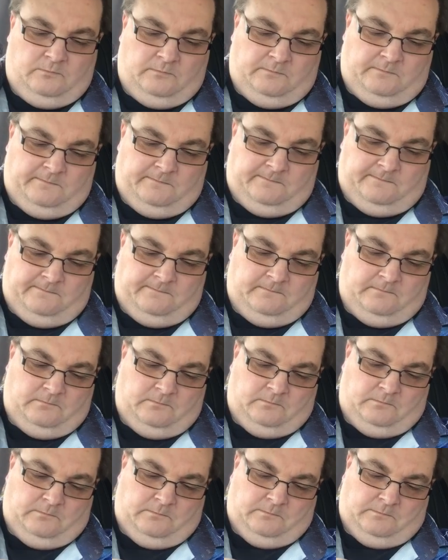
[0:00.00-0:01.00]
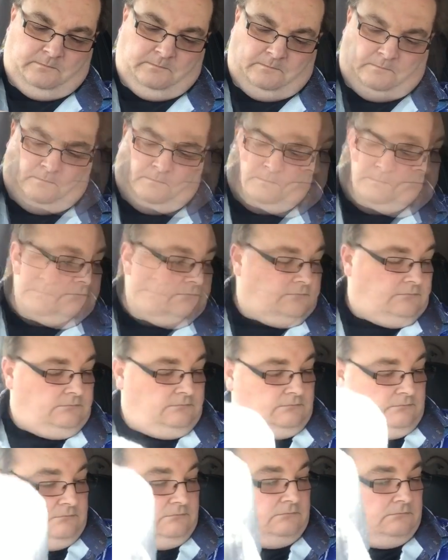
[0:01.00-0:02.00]

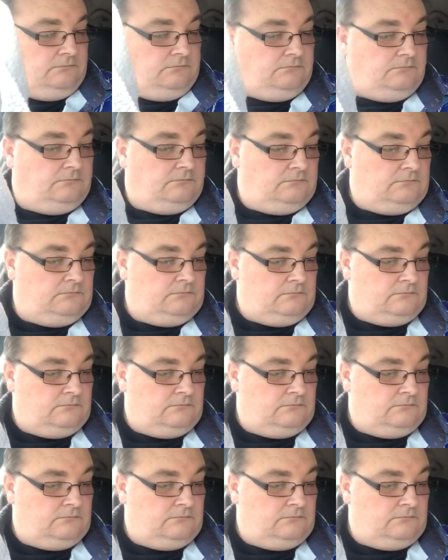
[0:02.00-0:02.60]
(no one is talking)